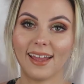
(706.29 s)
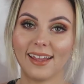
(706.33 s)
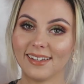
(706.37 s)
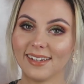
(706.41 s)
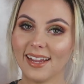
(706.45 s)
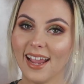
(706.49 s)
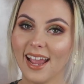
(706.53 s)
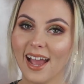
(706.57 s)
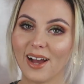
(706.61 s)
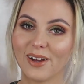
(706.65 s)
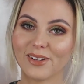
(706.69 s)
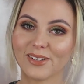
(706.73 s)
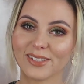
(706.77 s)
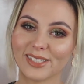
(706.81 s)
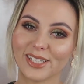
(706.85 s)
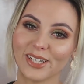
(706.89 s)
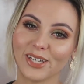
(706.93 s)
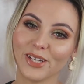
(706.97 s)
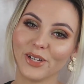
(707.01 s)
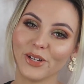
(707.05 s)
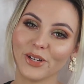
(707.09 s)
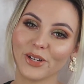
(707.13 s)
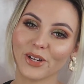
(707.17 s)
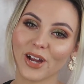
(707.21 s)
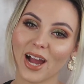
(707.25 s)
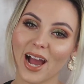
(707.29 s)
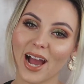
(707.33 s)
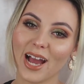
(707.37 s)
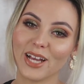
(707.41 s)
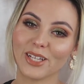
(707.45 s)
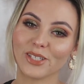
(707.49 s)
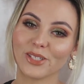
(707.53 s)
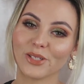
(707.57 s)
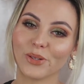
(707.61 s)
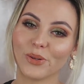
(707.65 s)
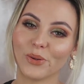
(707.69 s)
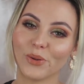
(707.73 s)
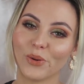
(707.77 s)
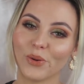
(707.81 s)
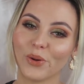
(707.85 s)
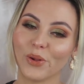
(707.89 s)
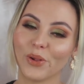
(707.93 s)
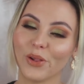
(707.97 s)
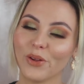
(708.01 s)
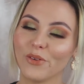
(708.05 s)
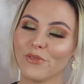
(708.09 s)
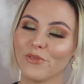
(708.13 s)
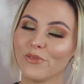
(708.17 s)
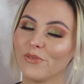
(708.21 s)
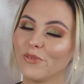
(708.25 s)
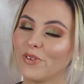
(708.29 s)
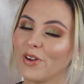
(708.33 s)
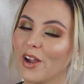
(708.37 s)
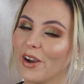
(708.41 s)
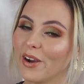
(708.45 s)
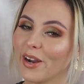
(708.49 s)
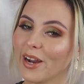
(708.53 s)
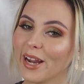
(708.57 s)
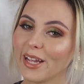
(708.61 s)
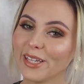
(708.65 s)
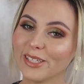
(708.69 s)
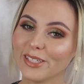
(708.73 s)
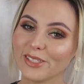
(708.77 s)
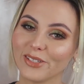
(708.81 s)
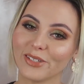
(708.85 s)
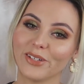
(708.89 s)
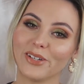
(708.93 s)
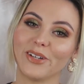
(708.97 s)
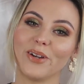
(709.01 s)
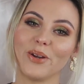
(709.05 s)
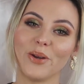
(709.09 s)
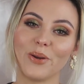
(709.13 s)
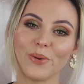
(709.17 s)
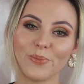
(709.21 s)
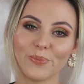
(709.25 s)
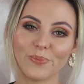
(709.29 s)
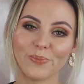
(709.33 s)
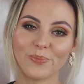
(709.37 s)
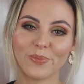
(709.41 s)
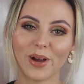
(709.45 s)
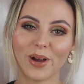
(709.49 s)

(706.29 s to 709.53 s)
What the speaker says: And yeah, I'll see you guys all very soon.